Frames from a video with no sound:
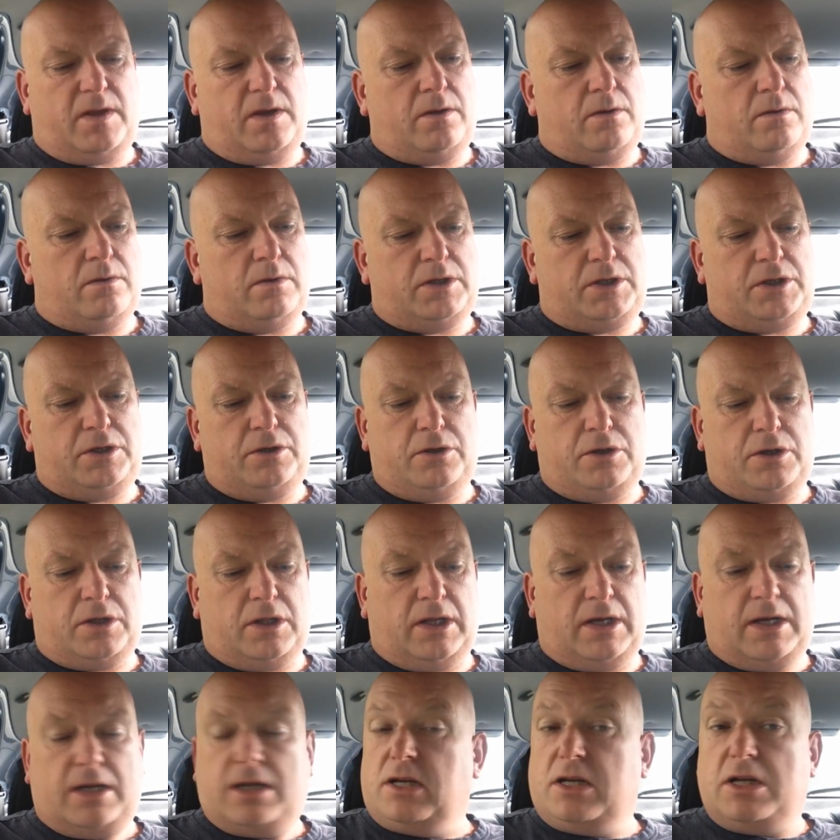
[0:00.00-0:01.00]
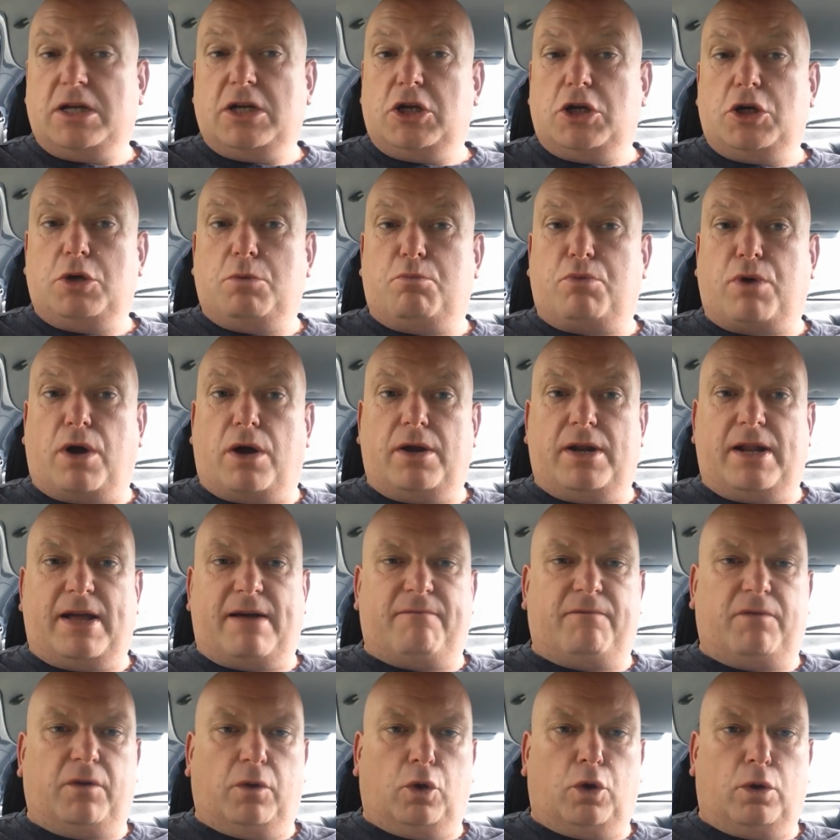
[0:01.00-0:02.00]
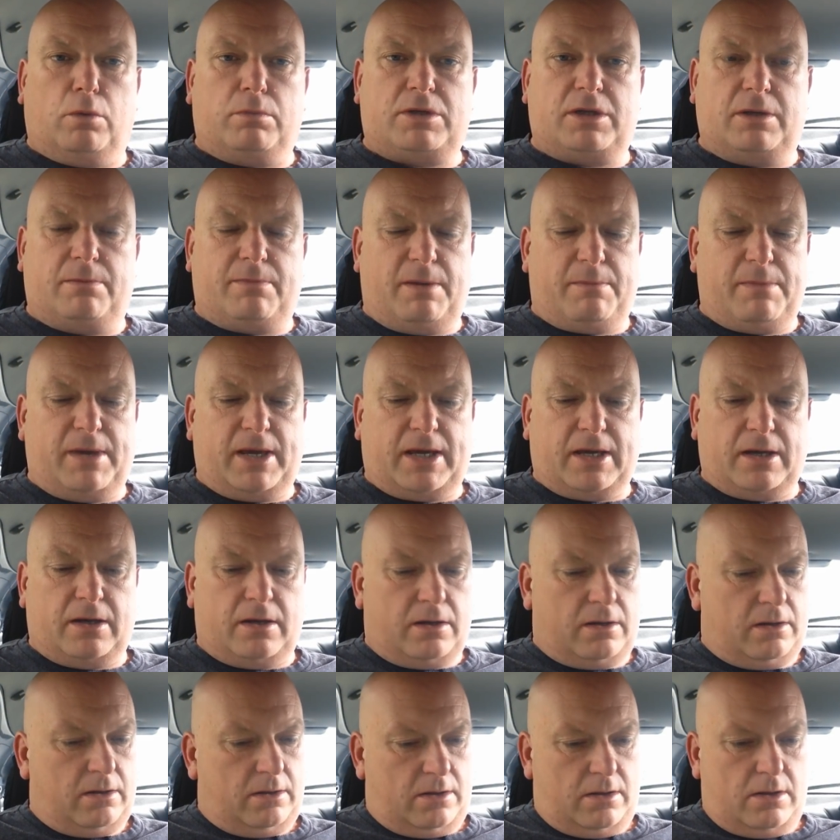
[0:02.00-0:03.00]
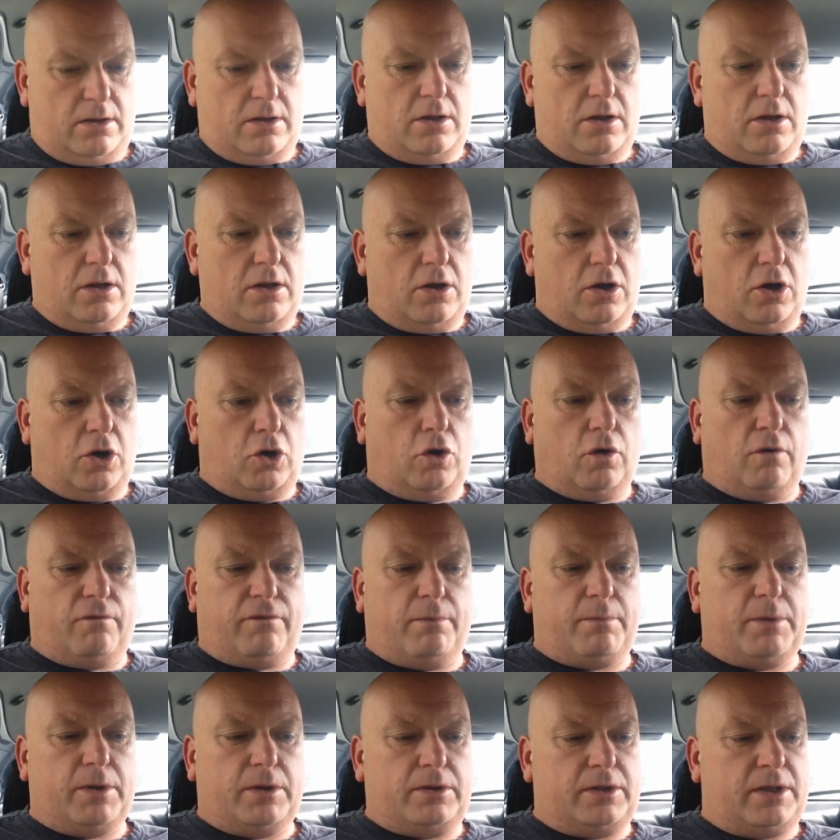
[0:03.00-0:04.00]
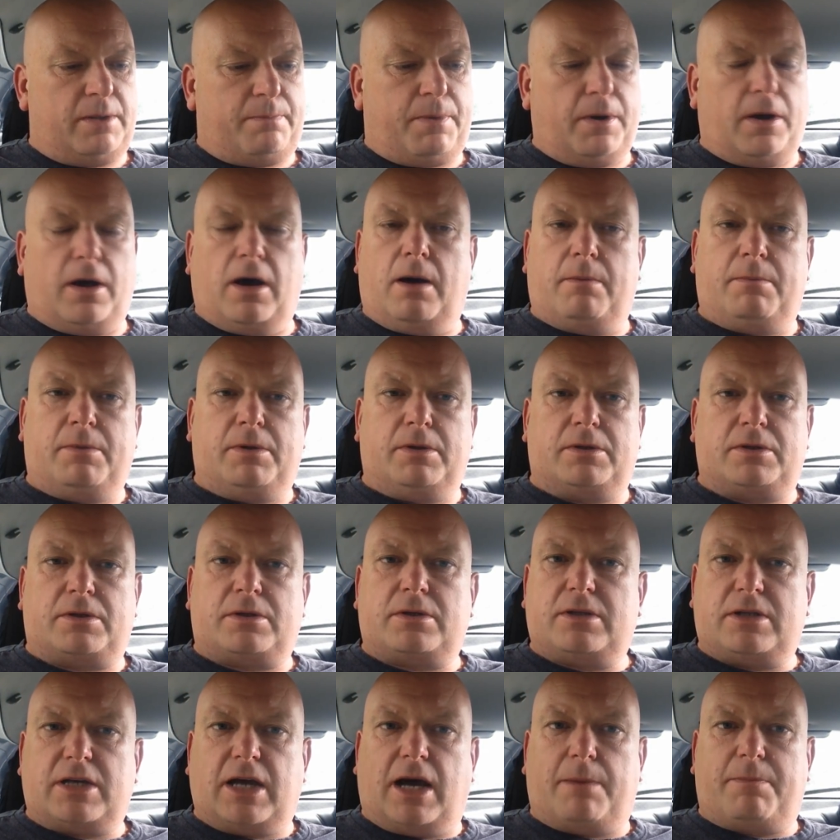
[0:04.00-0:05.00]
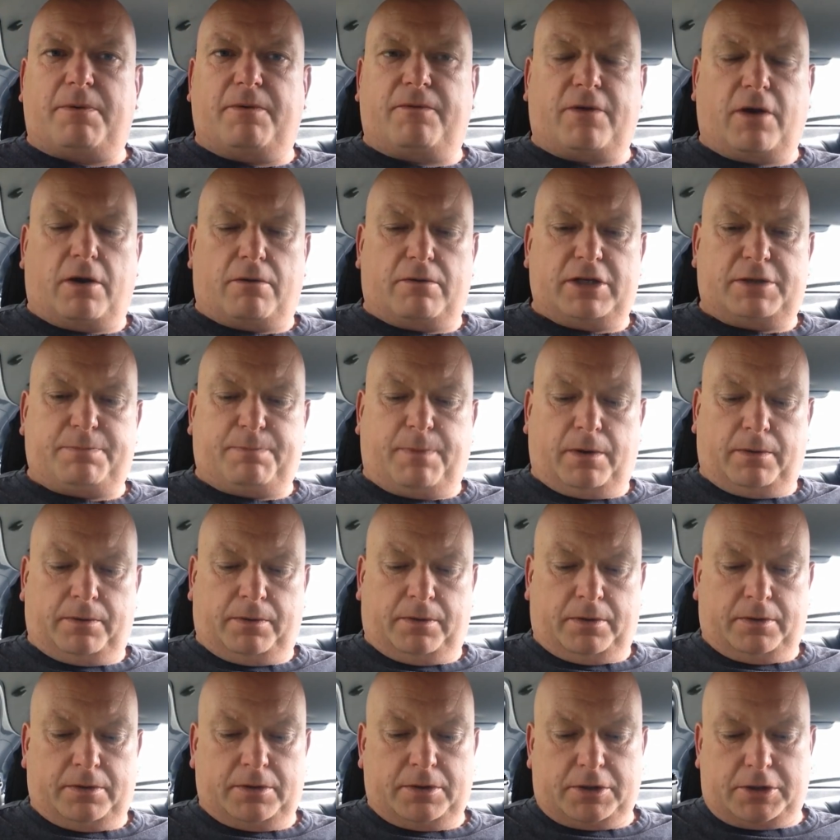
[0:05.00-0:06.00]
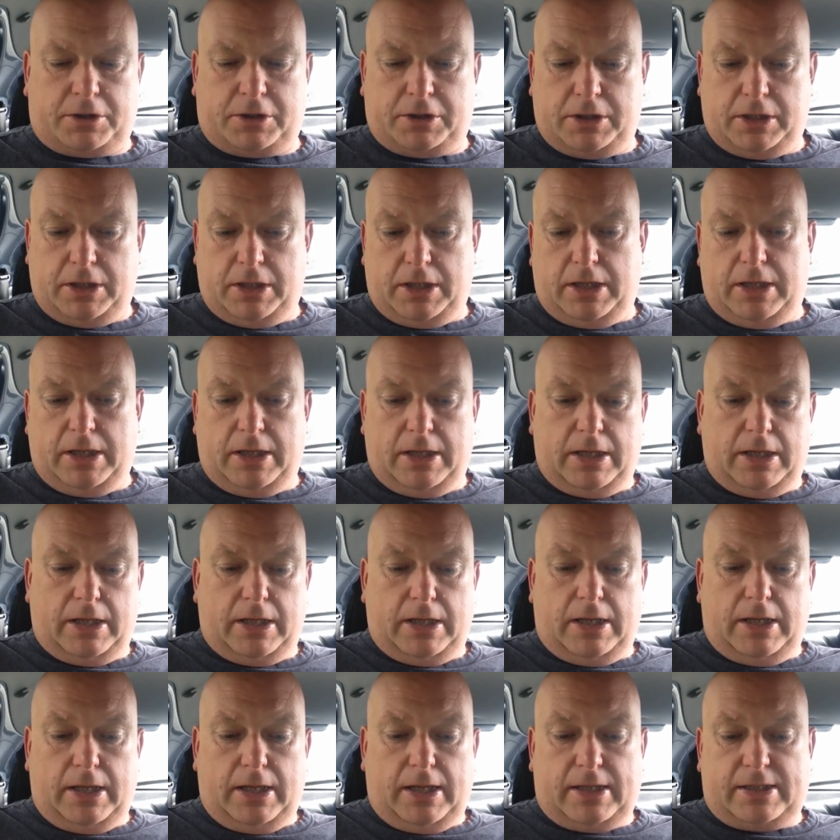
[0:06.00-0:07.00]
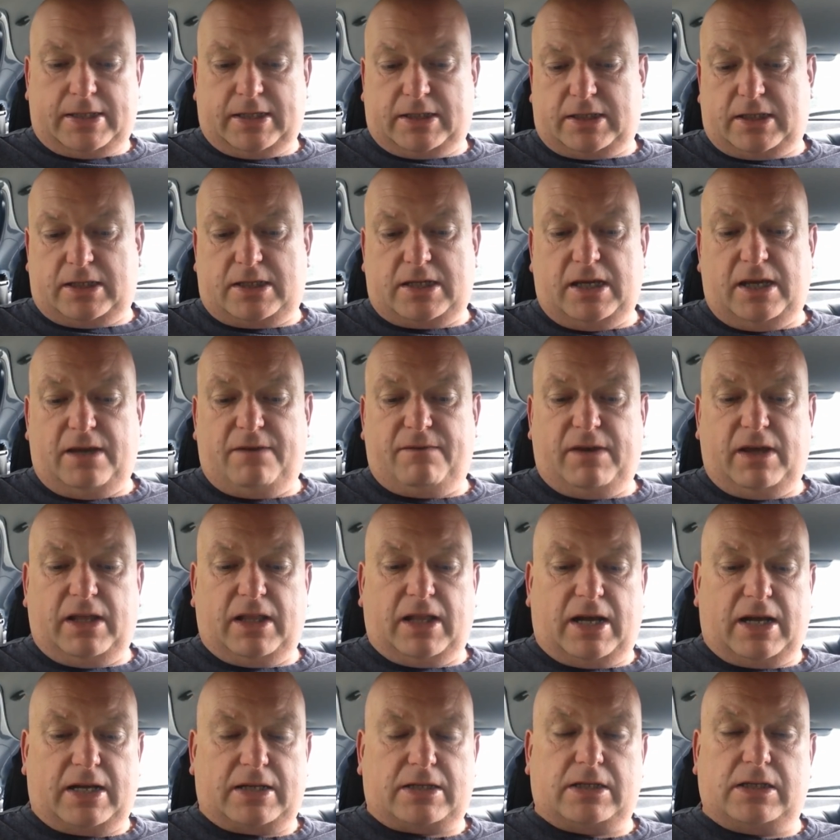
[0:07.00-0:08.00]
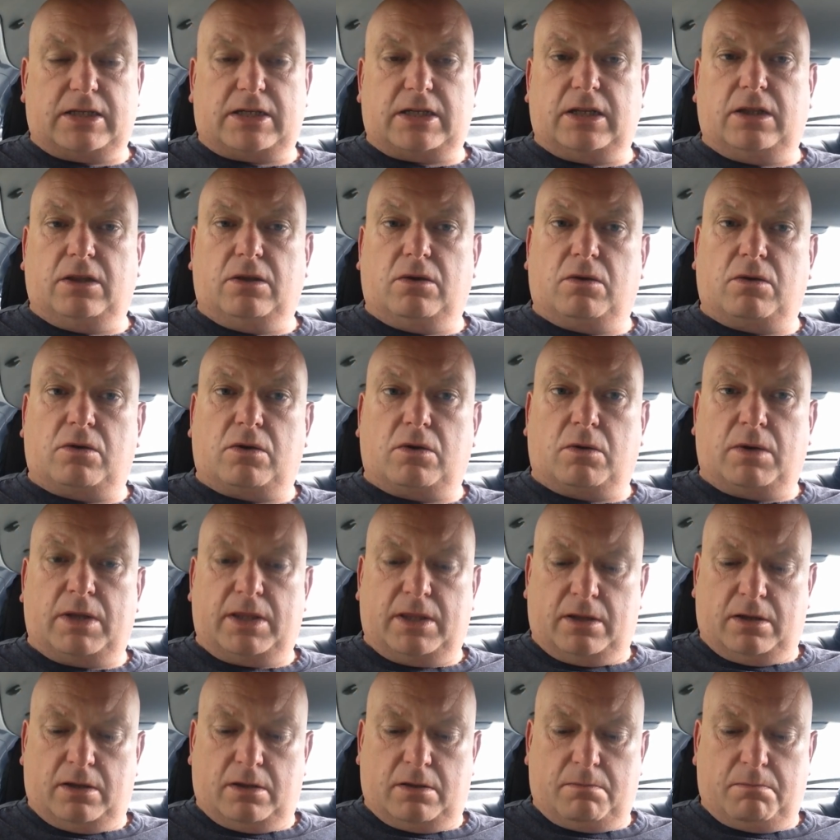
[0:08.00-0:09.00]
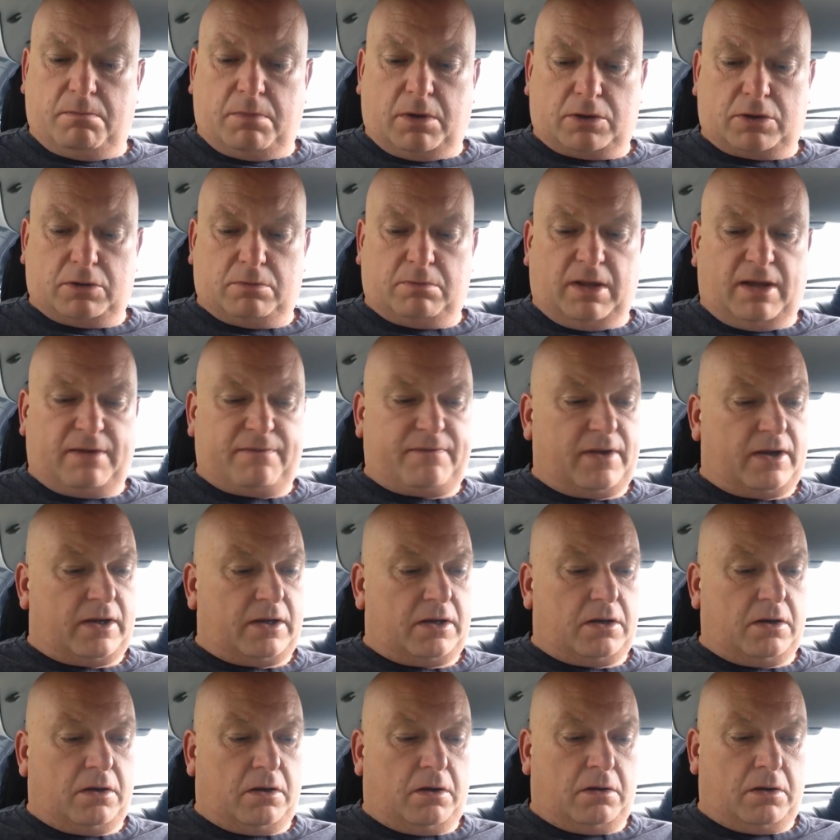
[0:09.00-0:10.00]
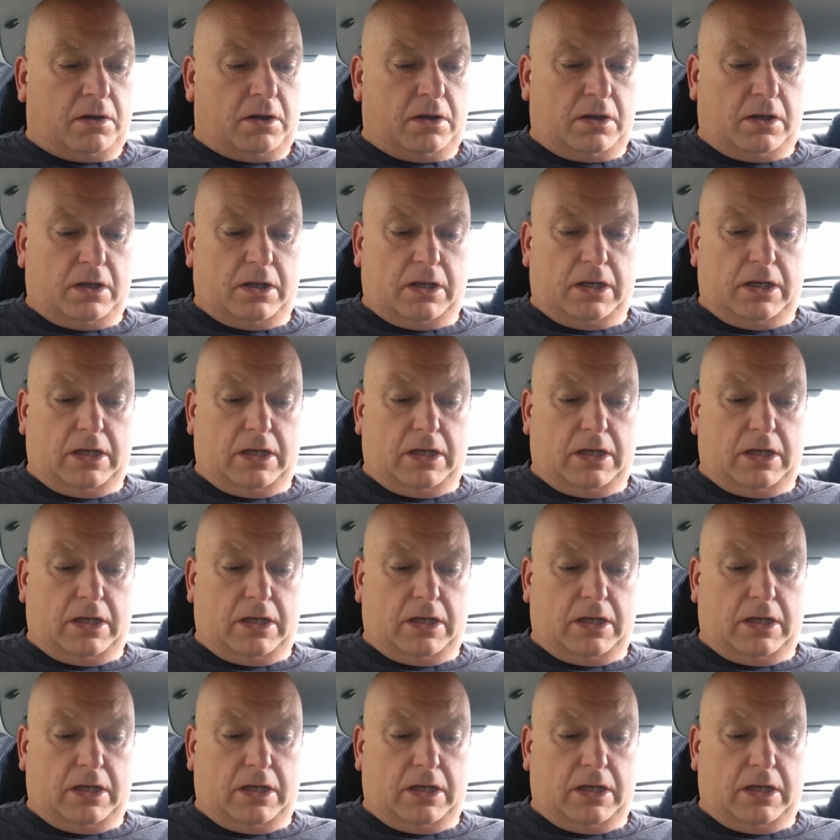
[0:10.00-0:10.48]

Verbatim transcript: You know, it's usually a brown envelope to mimic a a government department type of correspondence. It has the TV licensing logo in the bottom left hand corner.